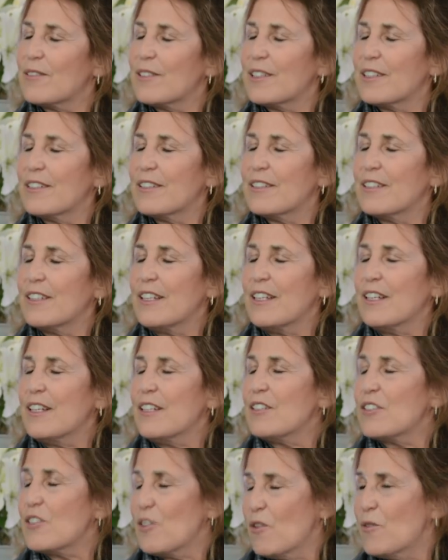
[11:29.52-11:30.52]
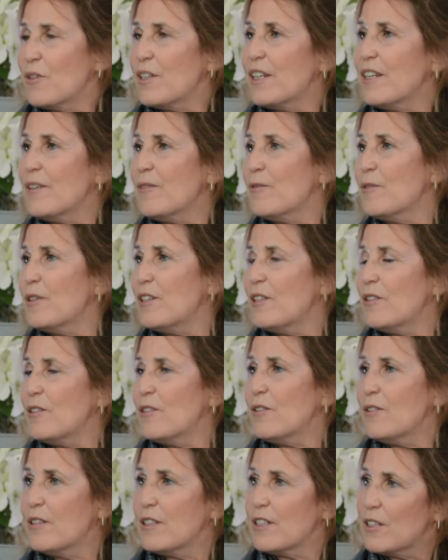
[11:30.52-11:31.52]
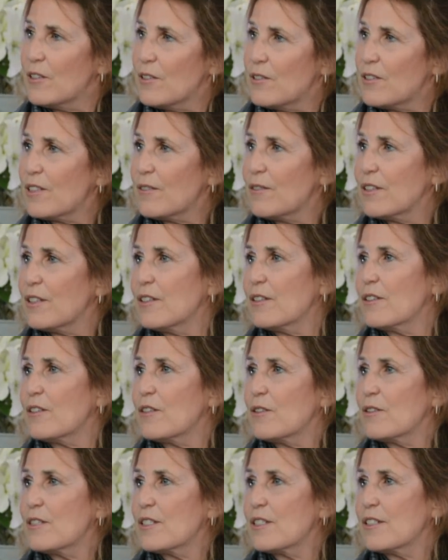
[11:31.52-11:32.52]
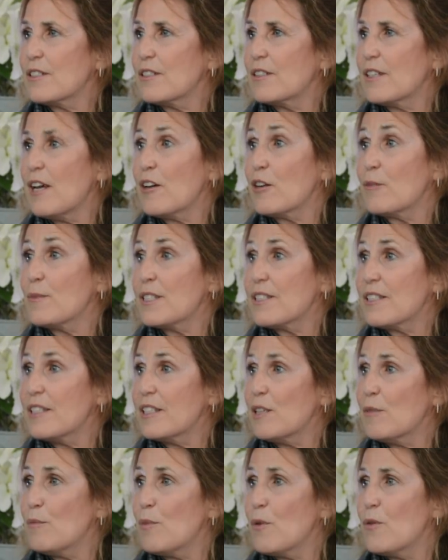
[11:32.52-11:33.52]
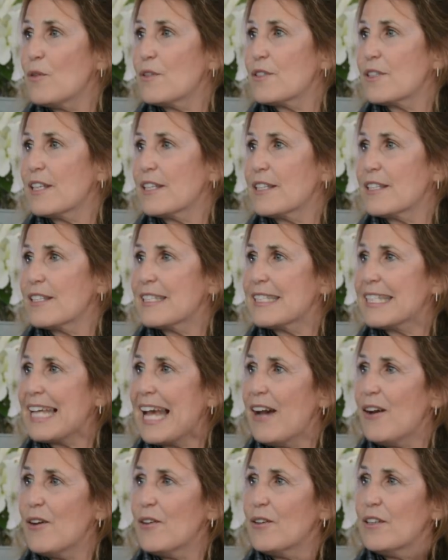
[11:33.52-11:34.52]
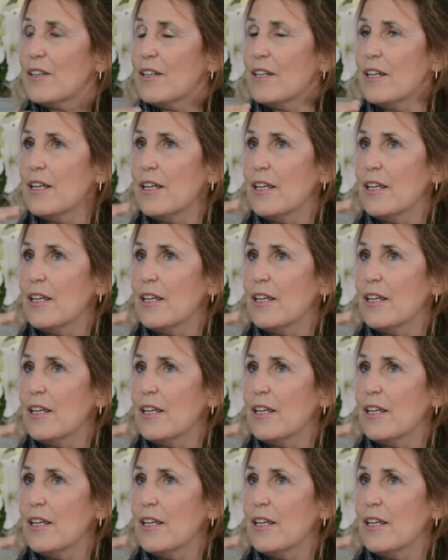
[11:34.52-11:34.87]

of the toning with you and the use of the crystal alchemy singing bowls that the sound,